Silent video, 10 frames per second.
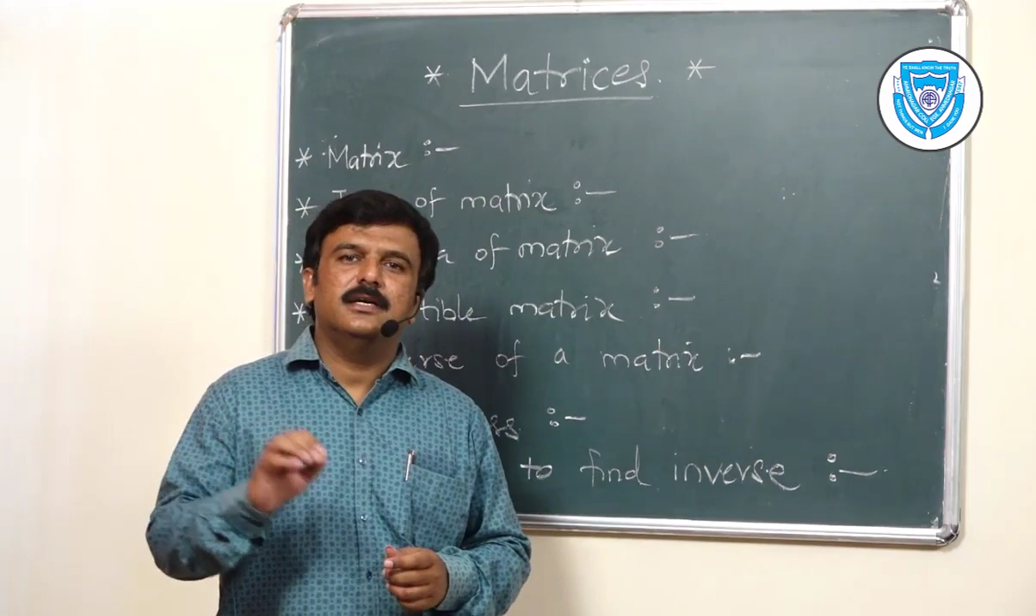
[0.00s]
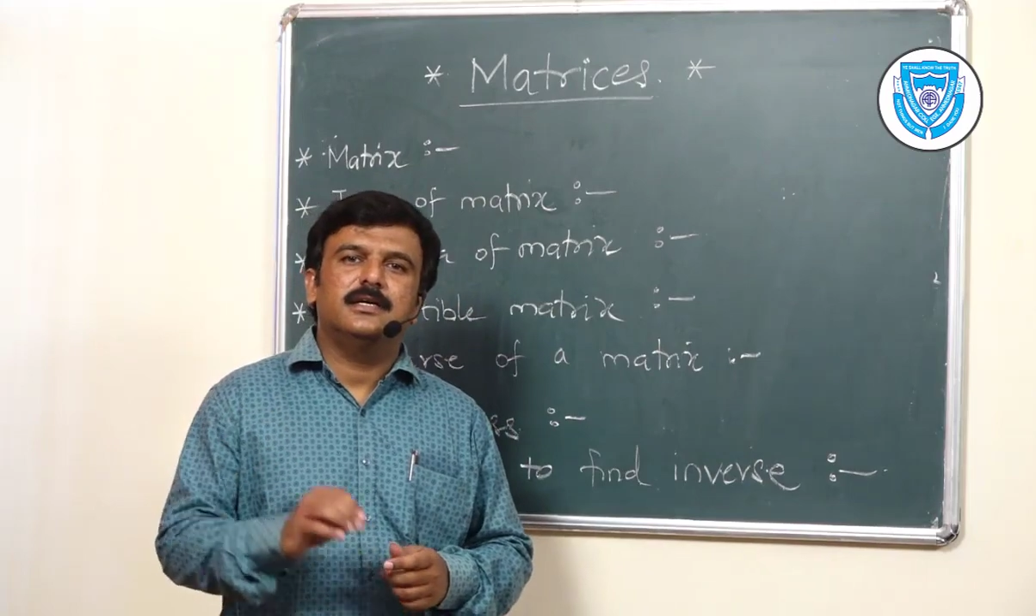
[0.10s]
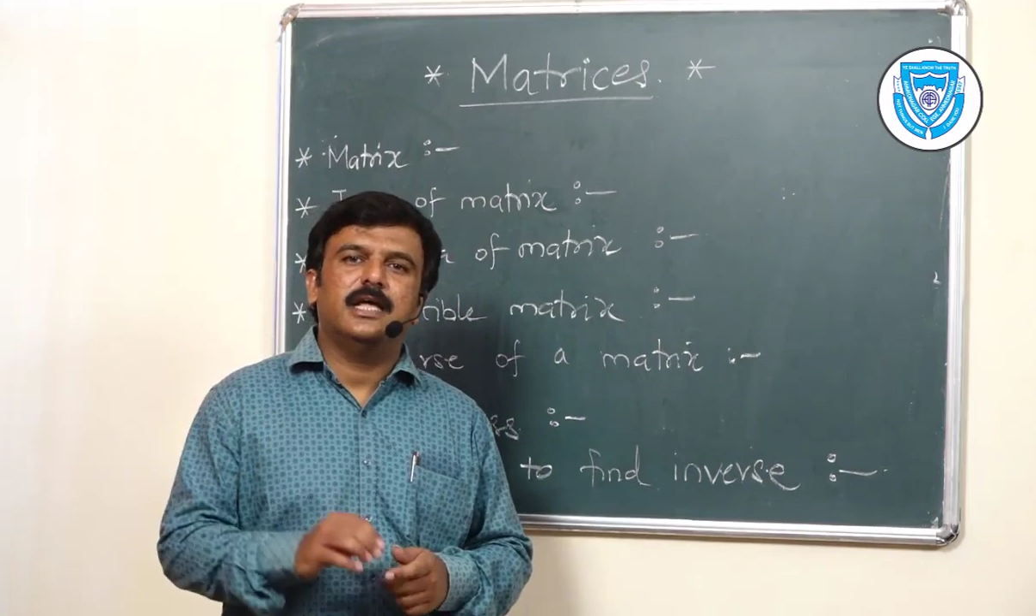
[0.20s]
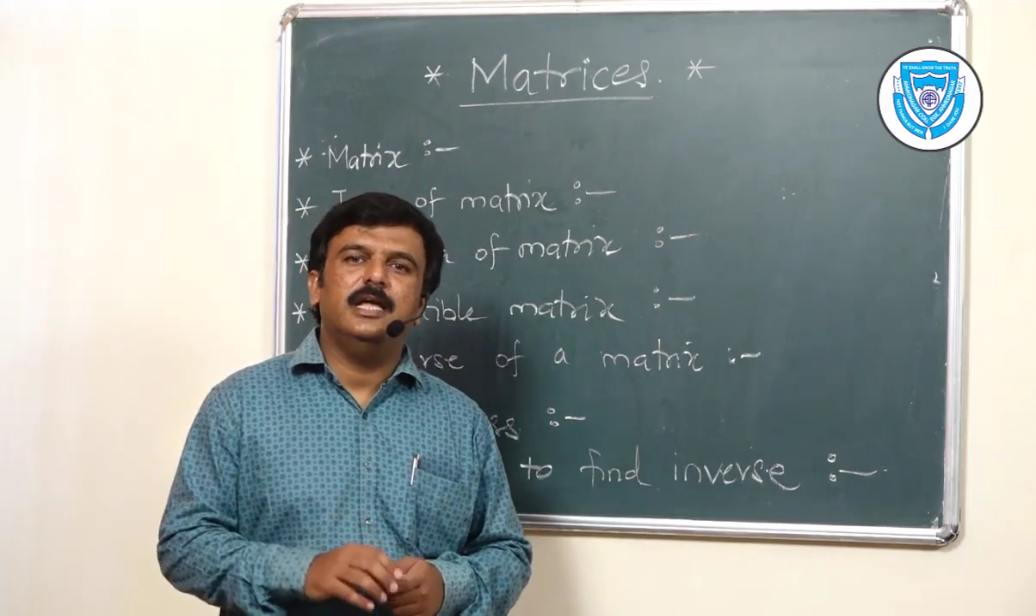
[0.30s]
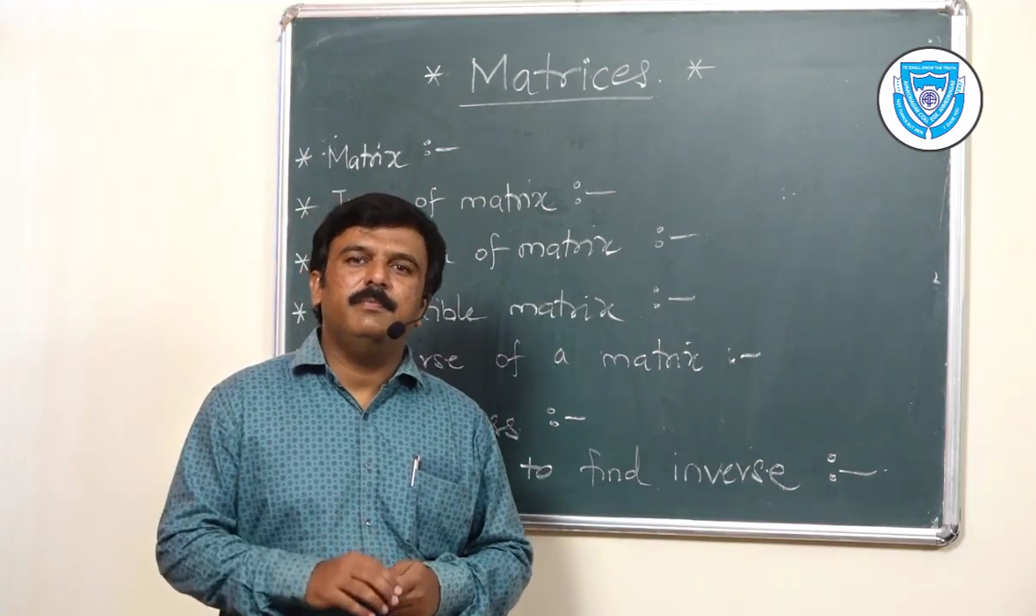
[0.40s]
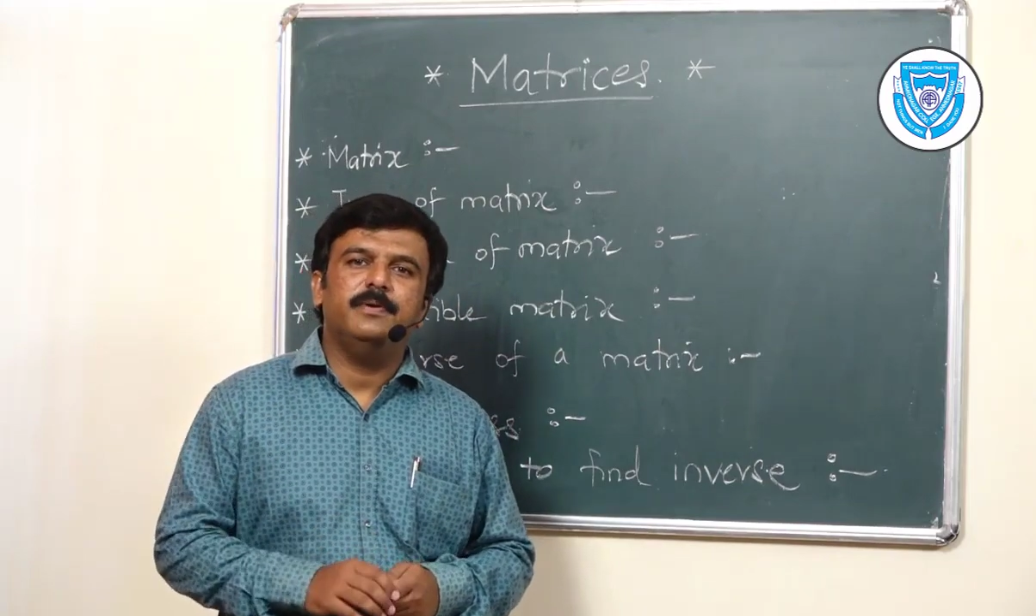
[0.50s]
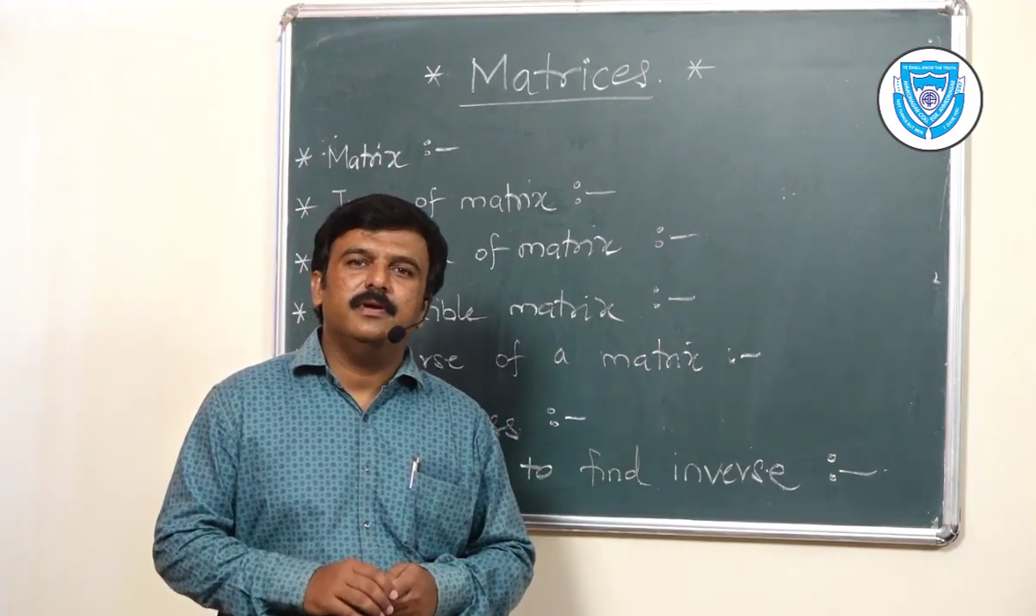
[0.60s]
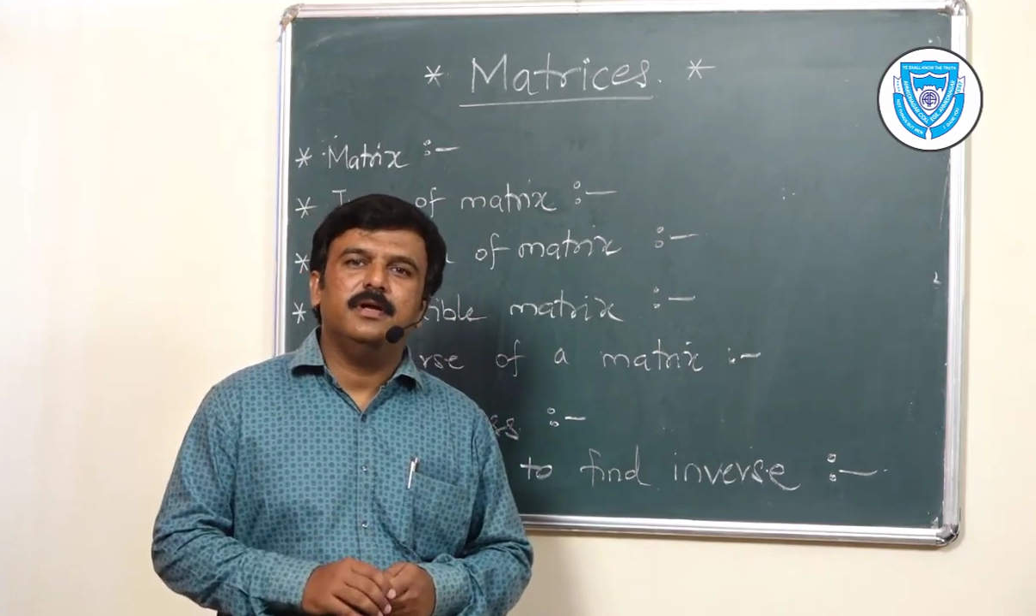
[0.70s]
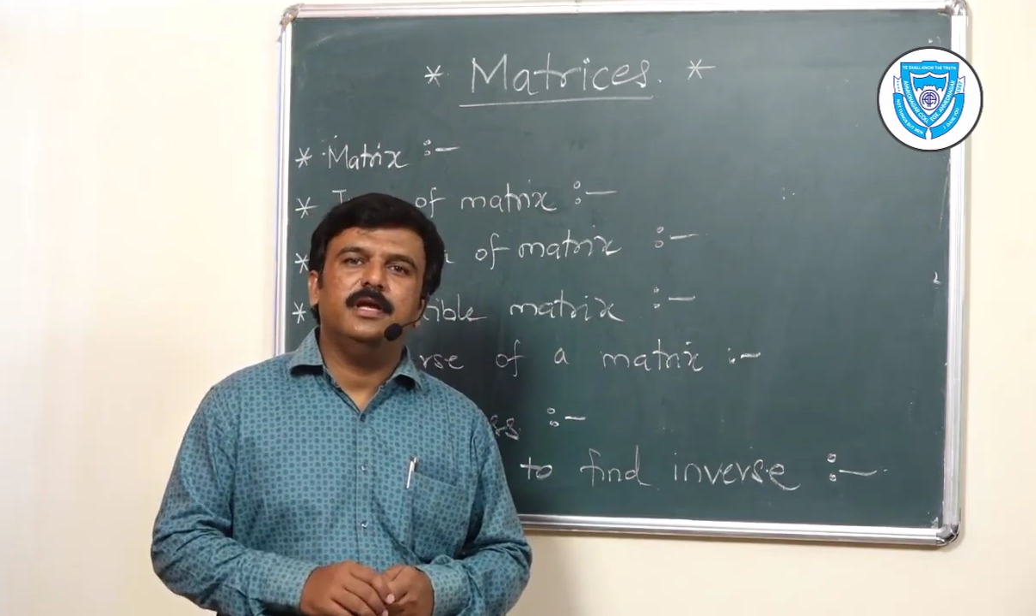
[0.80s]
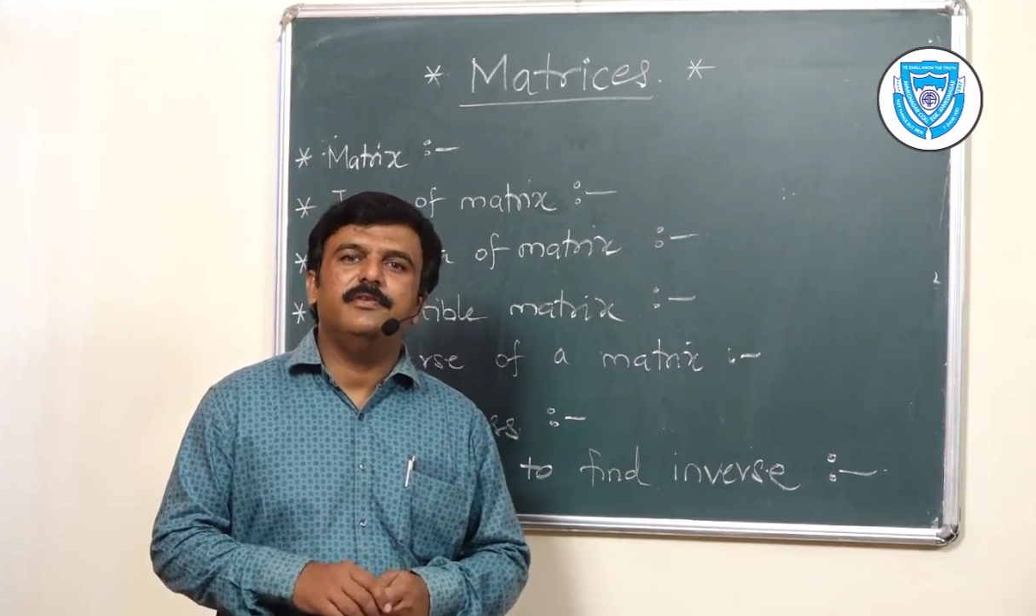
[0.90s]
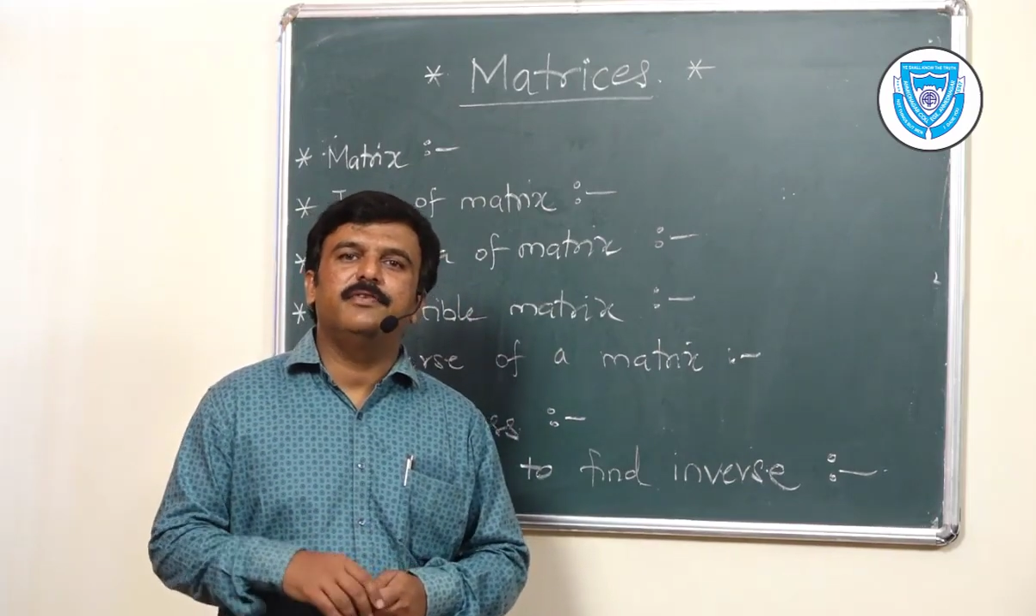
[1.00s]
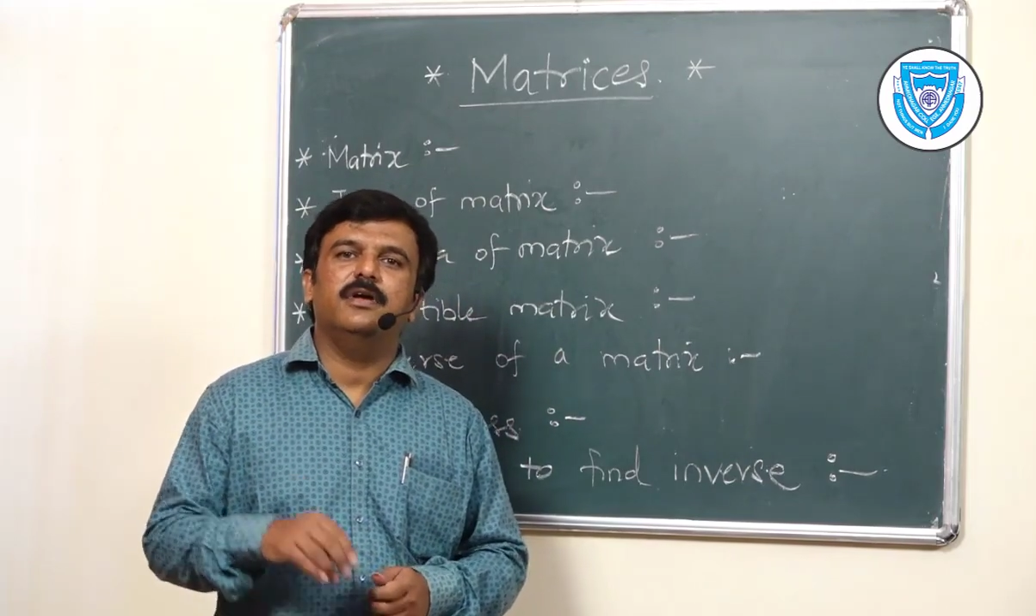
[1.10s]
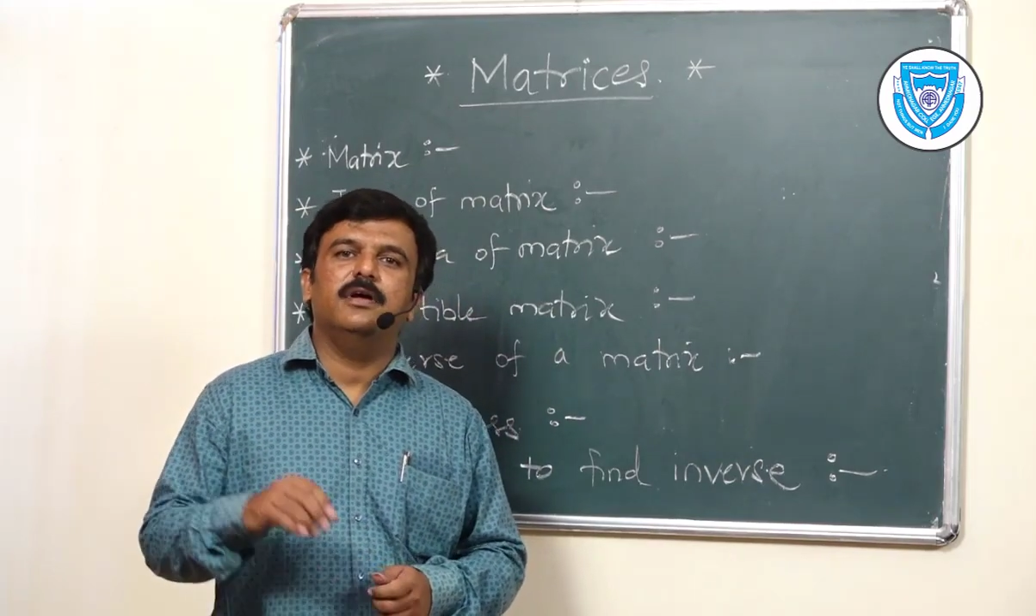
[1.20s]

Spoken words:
type is